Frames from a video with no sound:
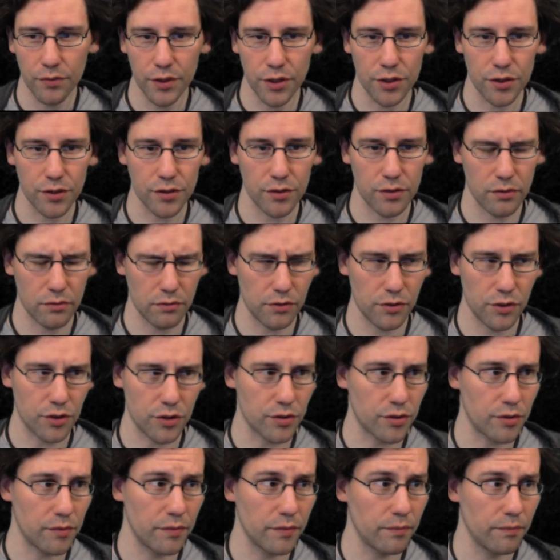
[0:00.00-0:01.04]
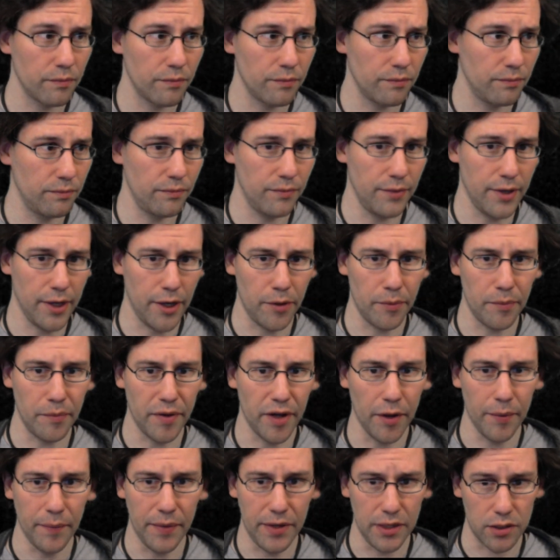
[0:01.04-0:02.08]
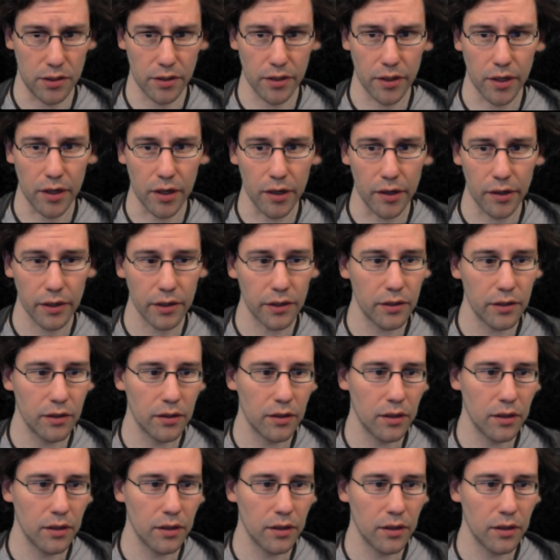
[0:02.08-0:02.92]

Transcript: which is just an you know, amazing card.